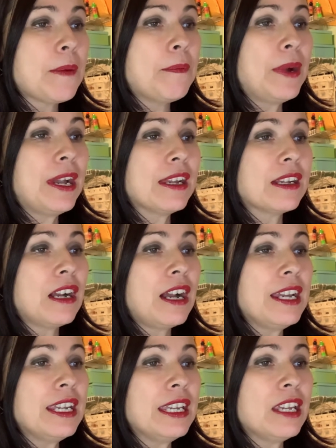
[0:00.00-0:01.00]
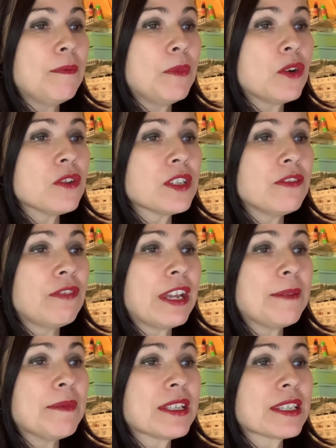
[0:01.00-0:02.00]
but got its most
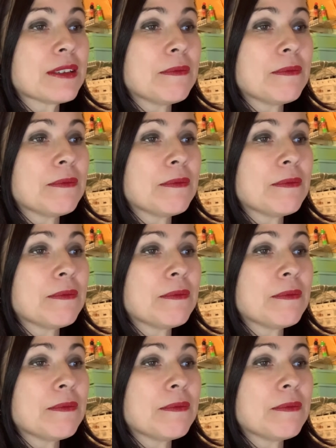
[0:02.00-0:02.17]
famous